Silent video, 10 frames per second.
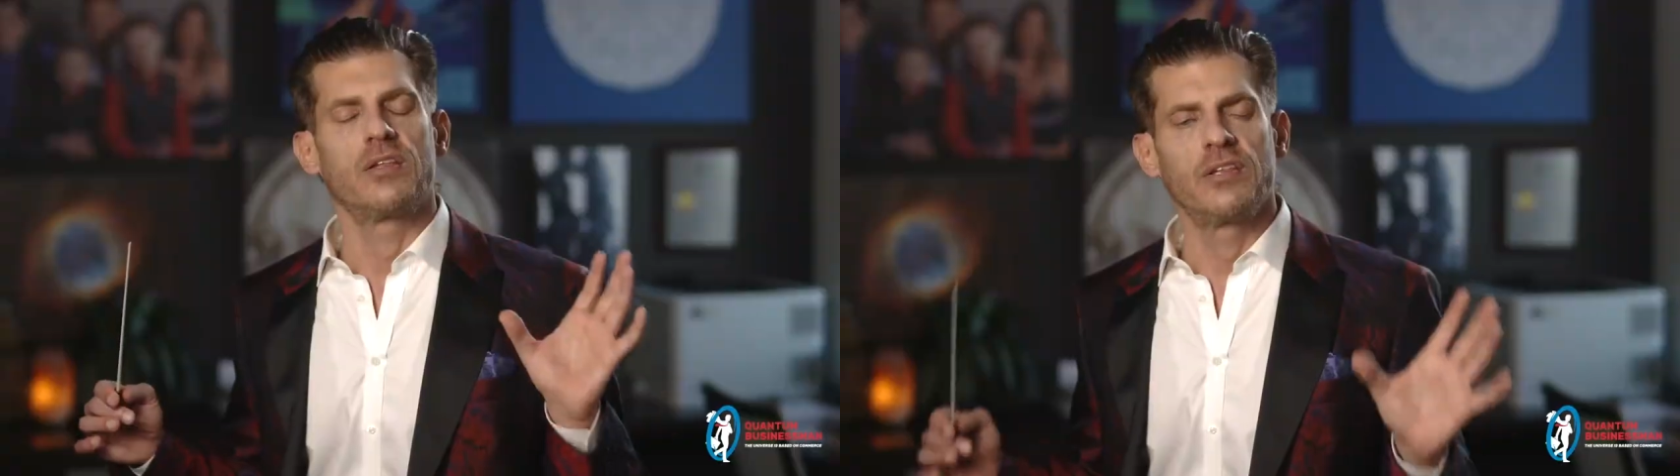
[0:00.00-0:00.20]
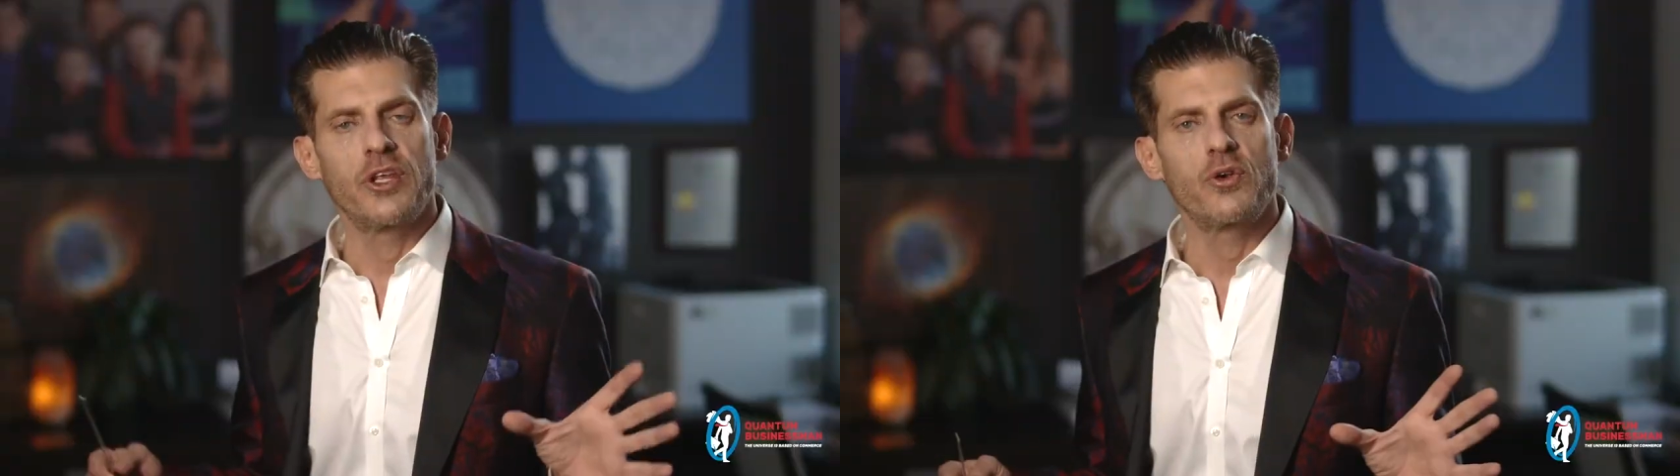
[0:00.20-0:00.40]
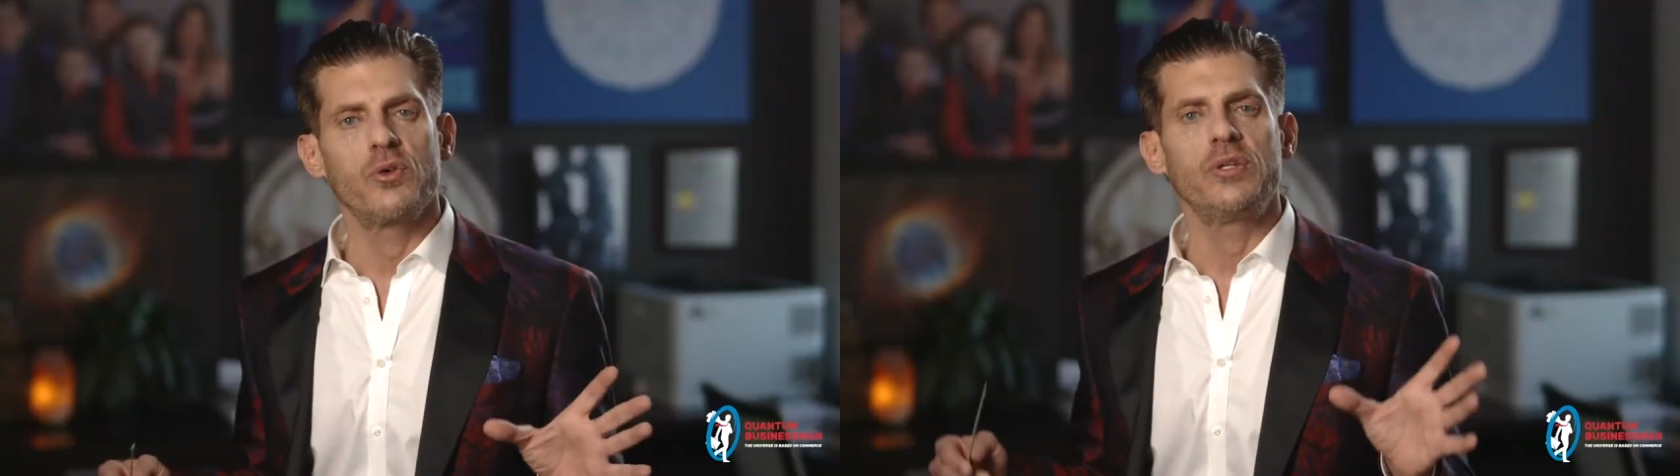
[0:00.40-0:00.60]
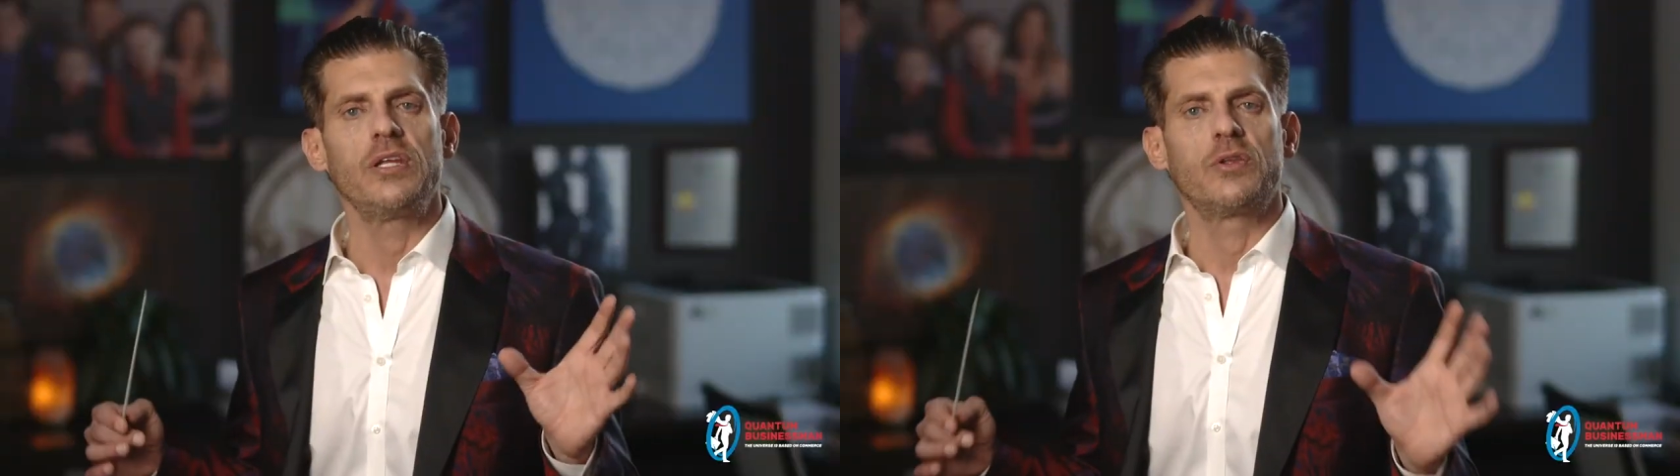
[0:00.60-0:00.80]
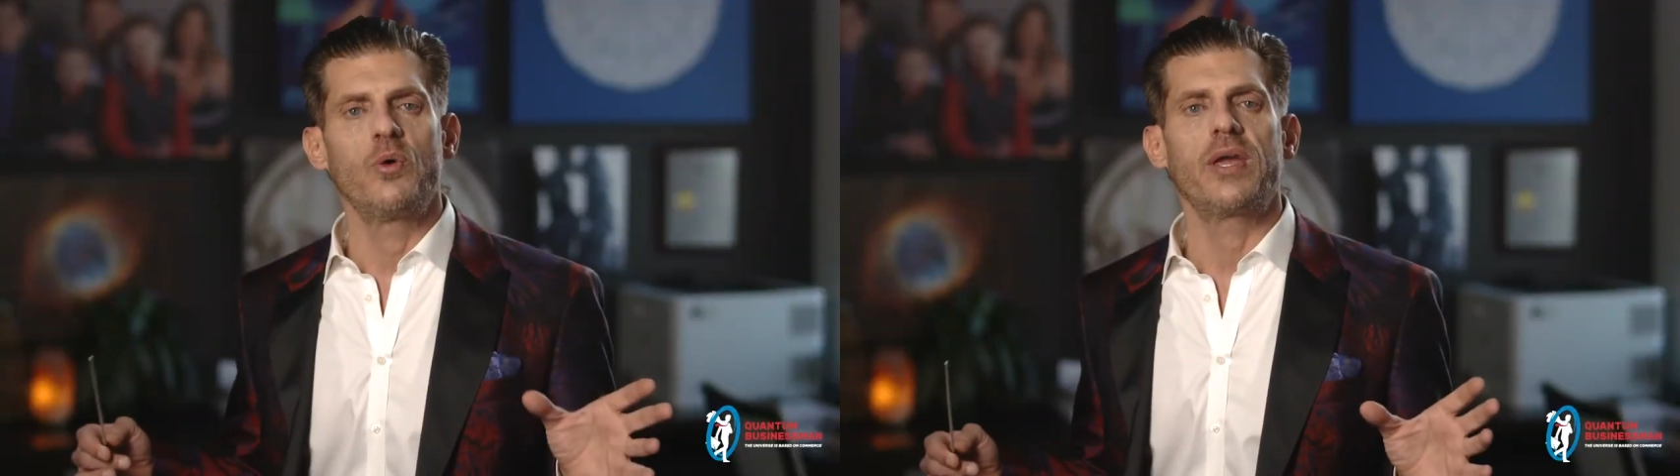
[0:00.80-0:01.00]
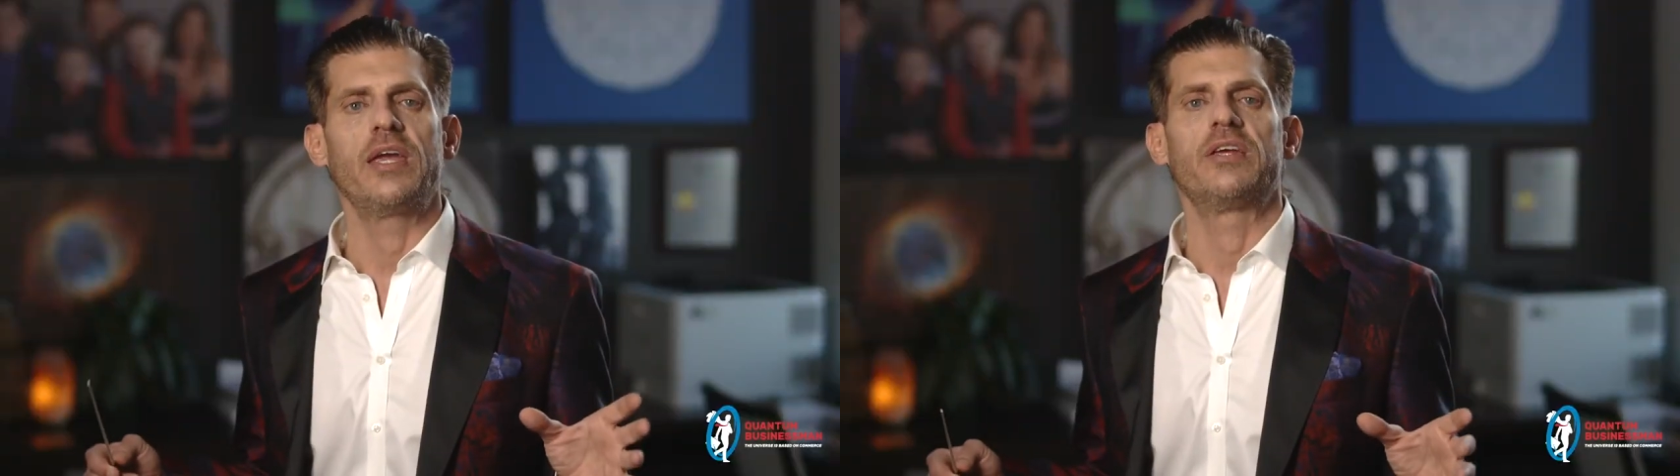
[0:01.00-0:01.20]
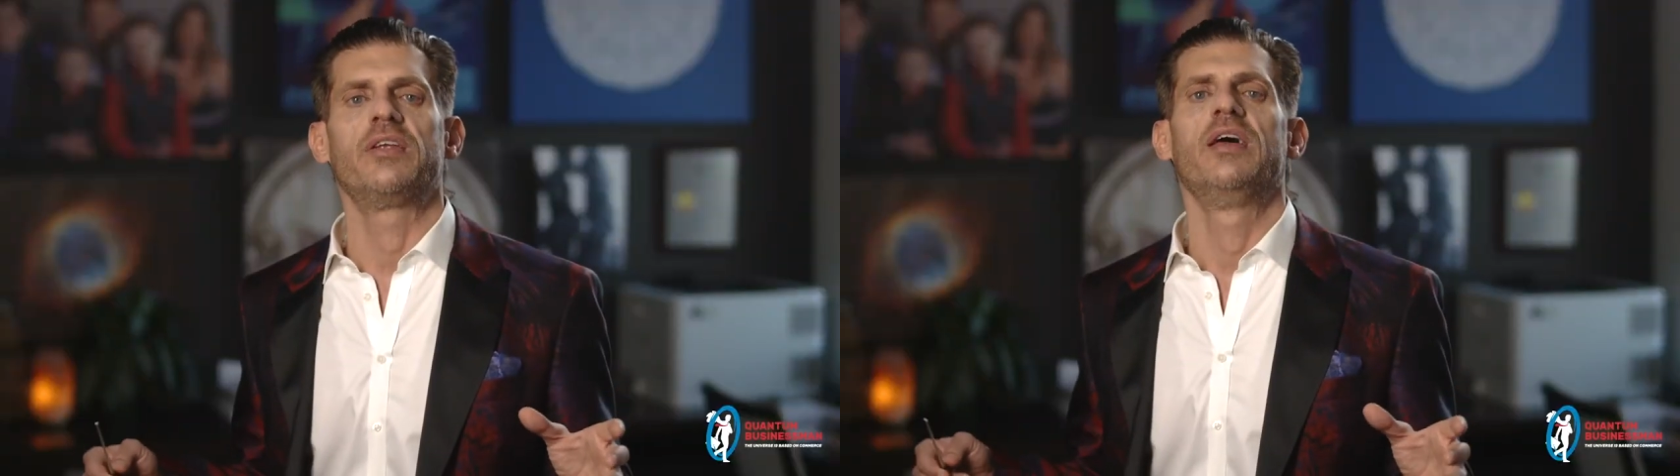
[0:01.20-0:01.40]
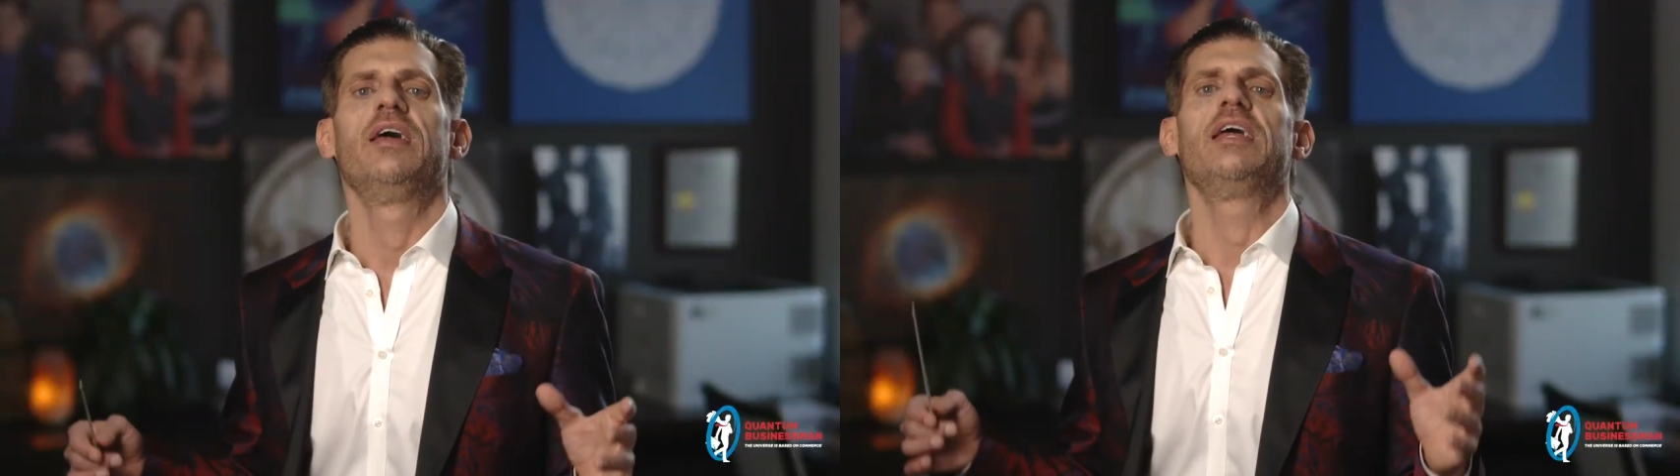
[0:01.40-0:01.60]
literally located